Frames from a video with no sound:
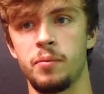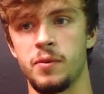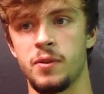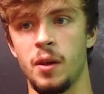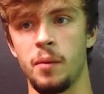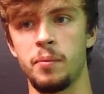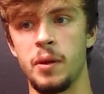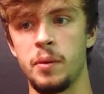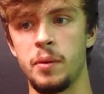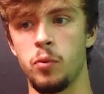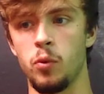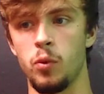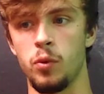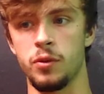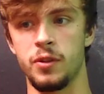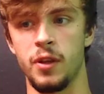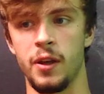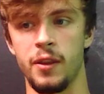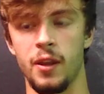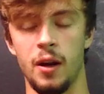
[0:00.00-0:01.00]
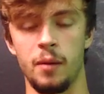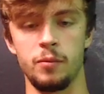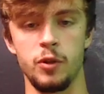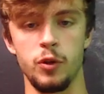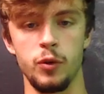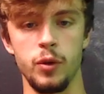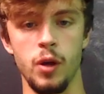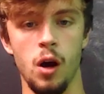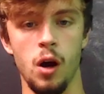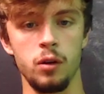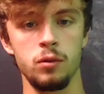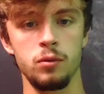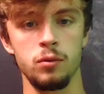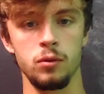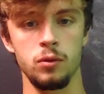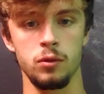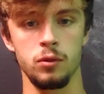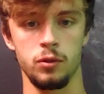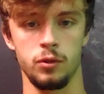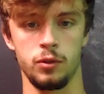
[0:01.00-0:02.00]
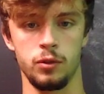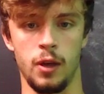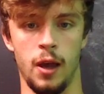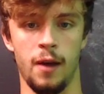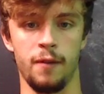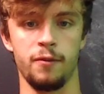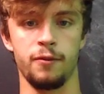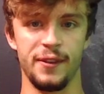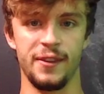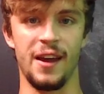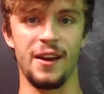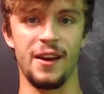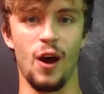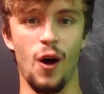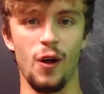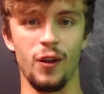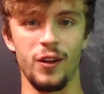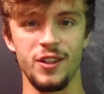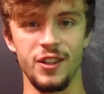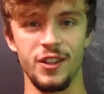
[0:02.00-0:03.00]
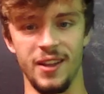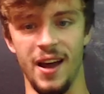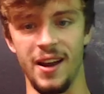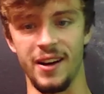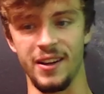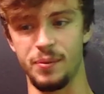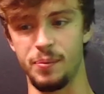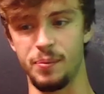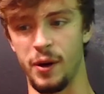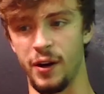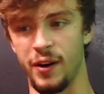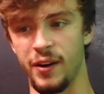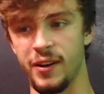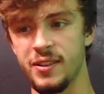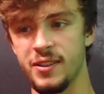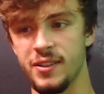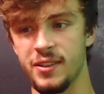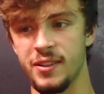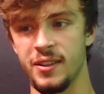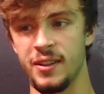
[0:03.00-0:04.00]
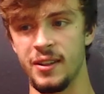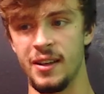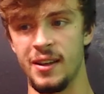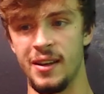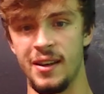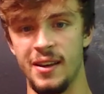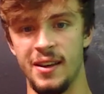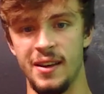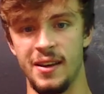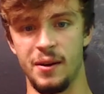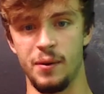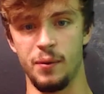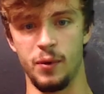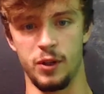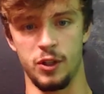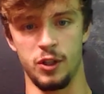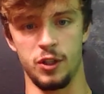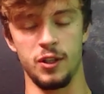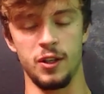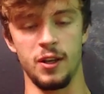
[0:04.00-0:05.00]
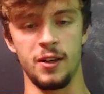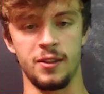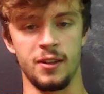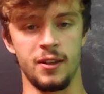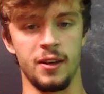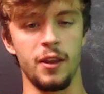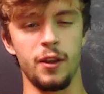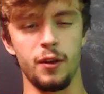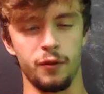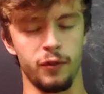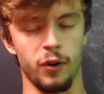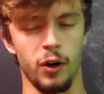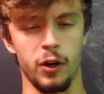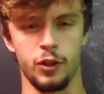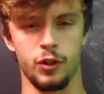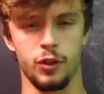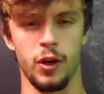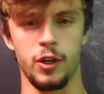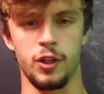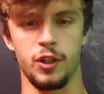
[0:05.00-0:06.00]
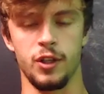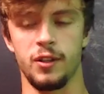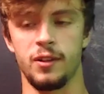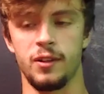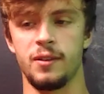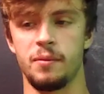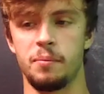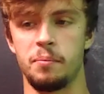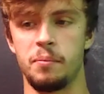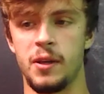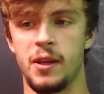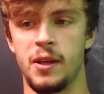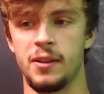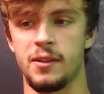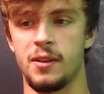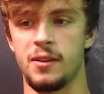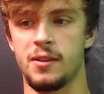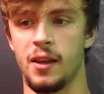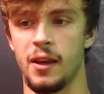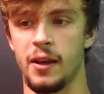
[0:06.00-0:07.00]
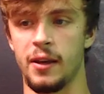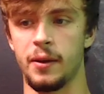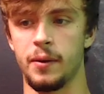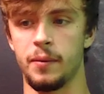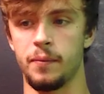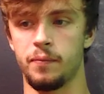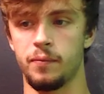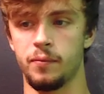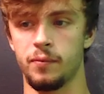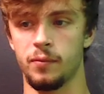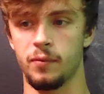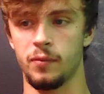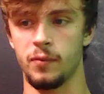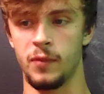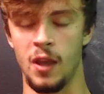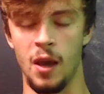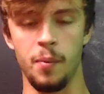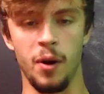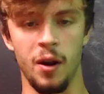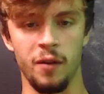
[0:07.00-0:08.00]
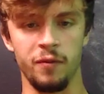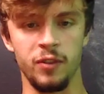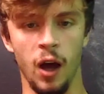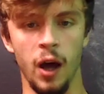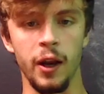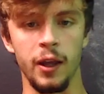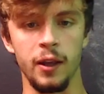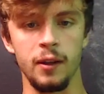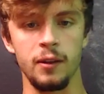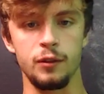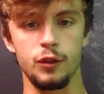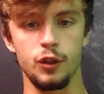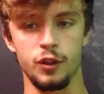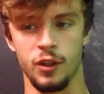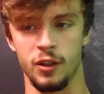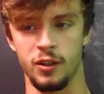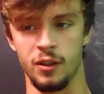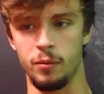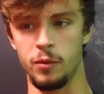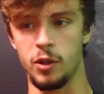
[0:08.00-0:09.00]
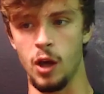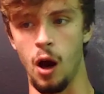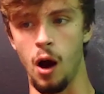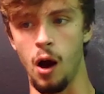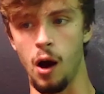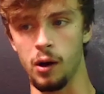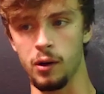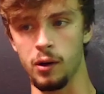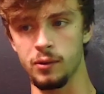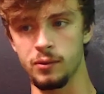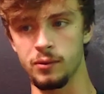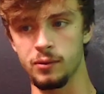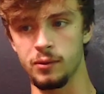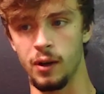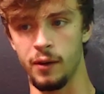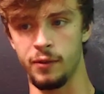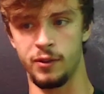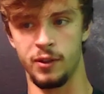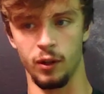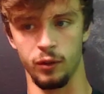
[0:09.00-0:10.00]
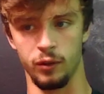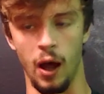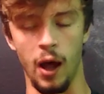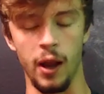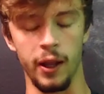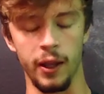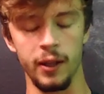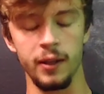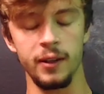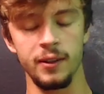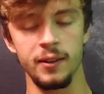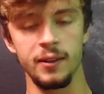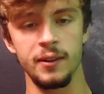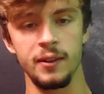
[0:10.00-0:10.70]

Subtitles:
Some people will say that I'm too young to have that knowledge and that experience, which is another frustration because it's like, yeah, but I've done it. Just because I'm young, I've still done it.